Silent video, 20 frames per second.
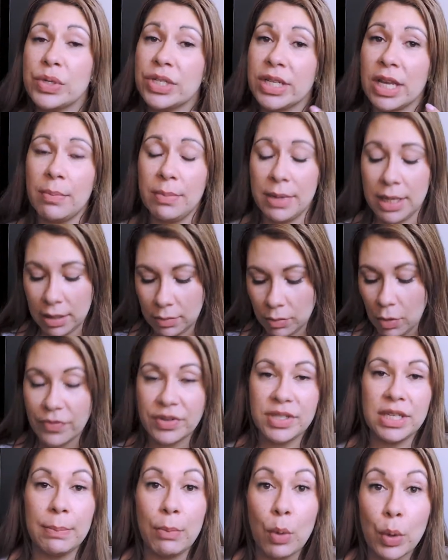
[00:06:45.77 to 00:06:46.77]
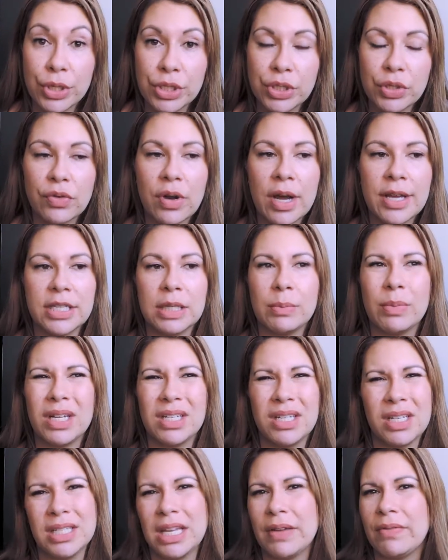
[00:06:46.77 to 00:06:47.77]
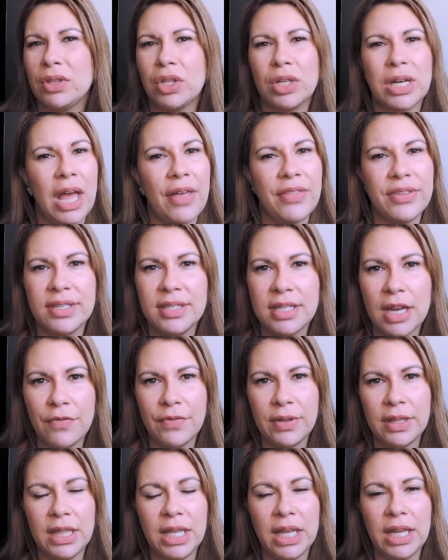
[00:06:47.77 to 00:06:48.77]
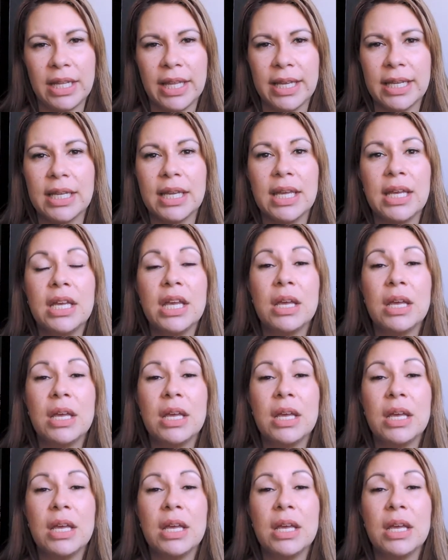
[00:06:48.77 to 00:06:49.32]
which can be obviously moisturizing, but it does have a lot of other stuff in there, like